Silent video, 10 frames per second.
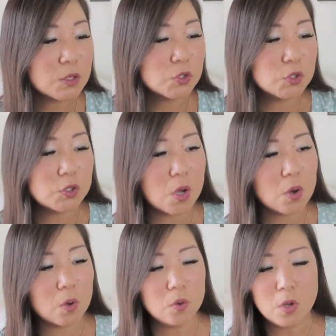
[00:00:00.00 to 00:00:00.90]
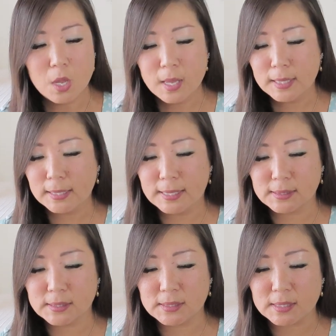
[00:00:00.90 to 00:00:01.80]
So
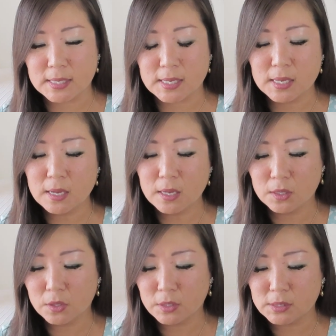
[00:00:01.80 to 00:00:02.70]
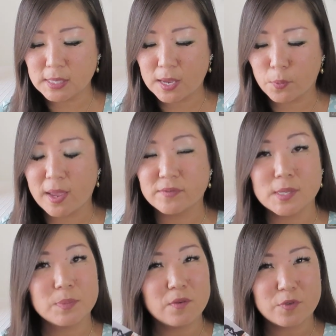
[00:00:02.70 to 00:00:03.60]
let's see, it looks like we have
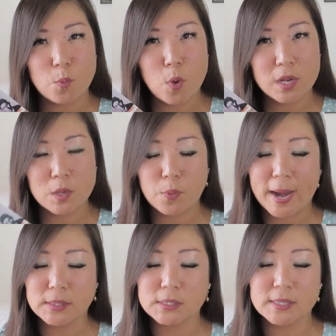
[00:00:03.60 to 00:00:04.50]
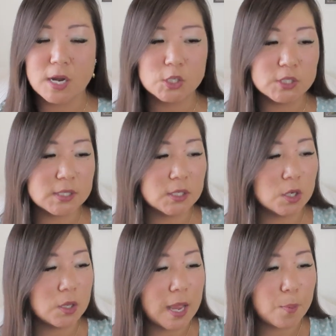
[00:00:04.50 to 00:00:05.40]
something from one of the brands in there, just a
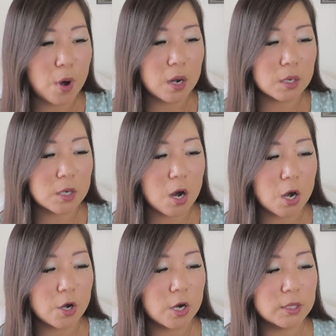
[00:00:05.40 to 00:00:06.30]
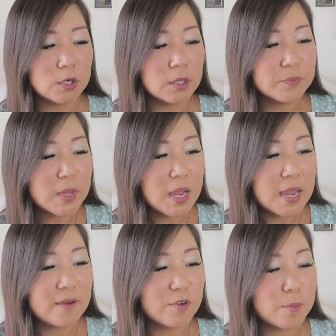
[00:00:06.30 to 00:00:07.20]
little like product card or a little
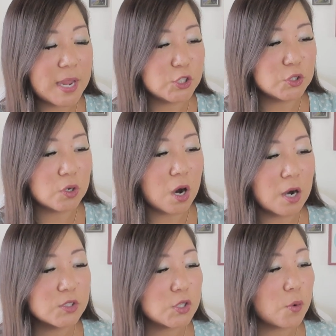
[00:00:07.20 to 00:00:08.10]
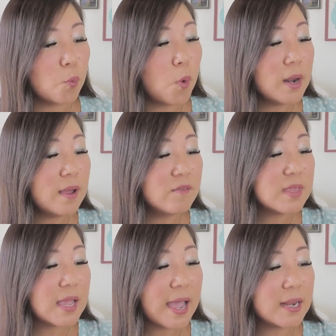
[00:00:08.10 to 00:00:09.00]
informational card. So one of
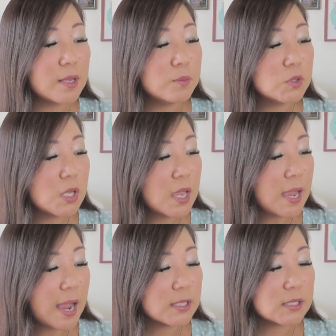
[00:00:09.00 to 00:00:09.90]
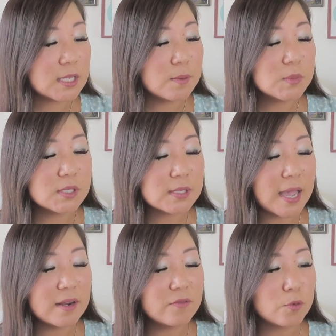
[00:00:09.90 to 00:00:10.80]
the items, it seems, is
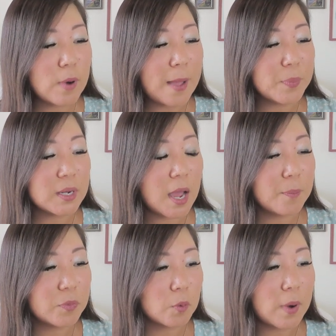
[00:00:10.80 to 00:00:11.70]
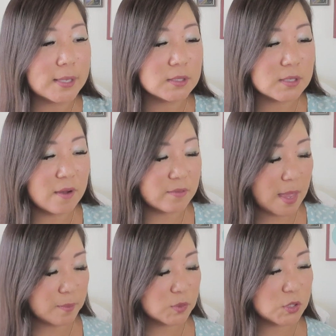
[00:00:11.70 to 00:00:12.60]
kind of wrapping up the rest of
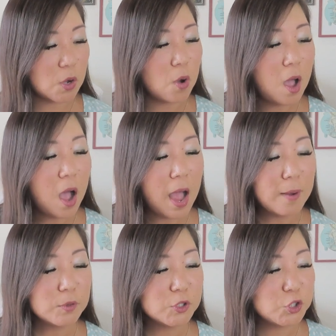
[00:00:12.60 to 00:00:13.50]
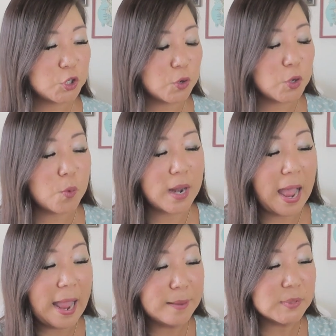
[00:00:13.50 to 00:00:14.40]
them. So I will just show you what
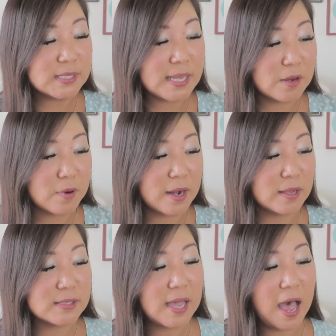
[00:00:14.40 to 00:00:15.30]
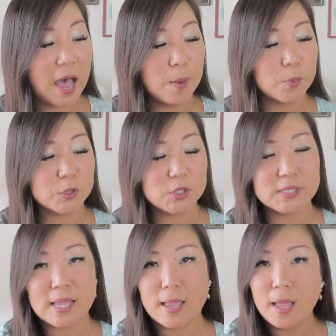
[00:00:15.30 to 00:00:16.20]
I'm seeing right on top, which
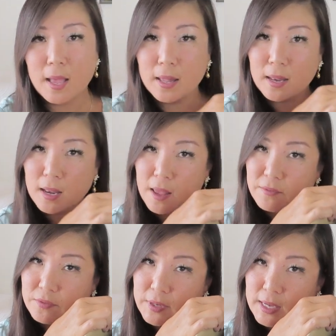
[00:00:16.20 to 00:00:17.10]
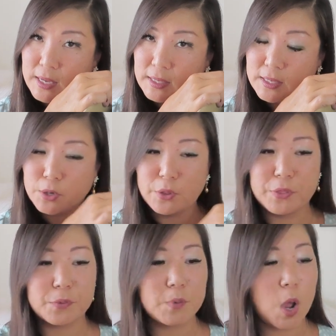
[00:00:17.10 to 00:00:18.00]
is a lovely little
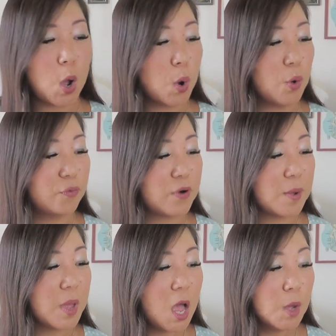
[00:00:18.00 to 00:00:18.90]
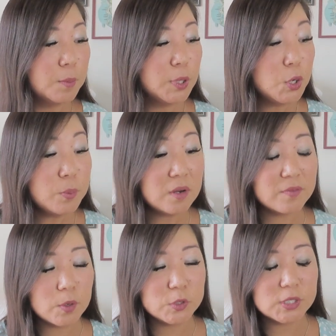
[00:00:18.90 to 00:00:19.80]
throw from
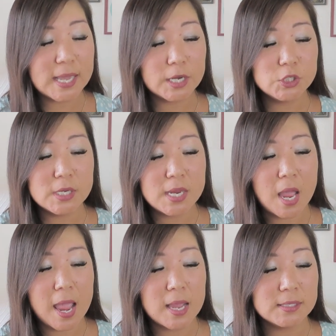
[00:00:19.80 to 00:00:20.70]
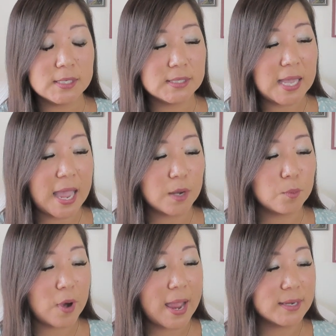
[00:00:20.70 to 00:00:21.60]
Bloomingville, which is actually a
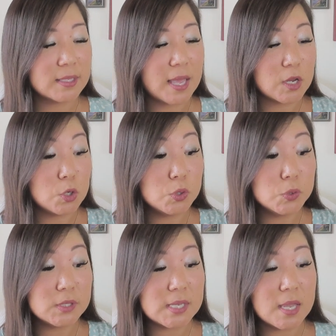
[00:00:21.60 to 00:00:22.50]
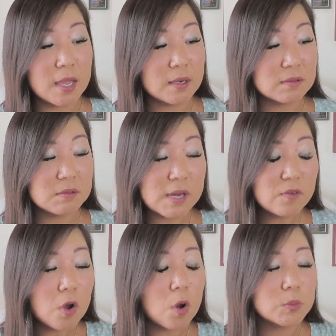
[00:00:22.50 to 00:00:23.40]
design brand that you do see in
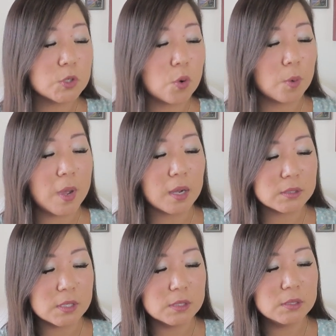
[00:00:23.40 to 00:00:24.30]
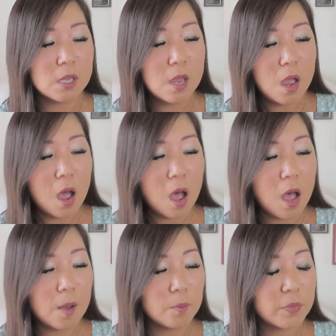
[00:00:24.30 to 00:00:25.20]
several home decor boxes
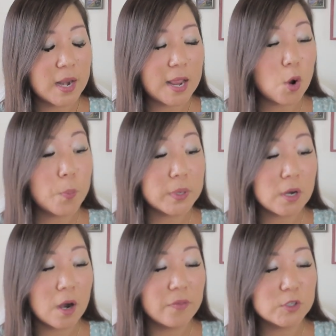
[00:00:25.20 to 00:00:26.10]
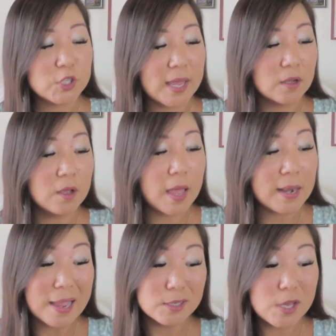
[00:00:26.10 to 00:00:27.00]
that I open here on the channel.
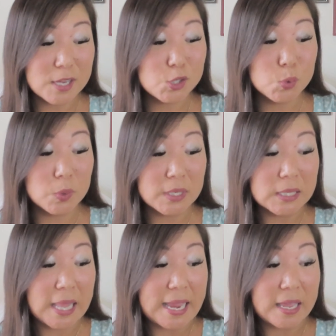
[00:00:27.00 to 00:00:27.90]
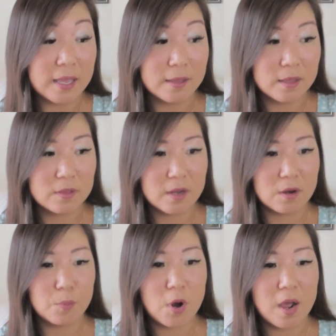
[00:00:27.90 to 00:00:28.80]
And I do really like
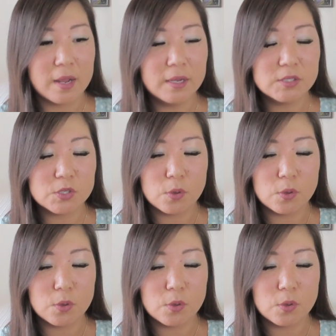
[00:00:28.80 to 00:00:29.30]
their products.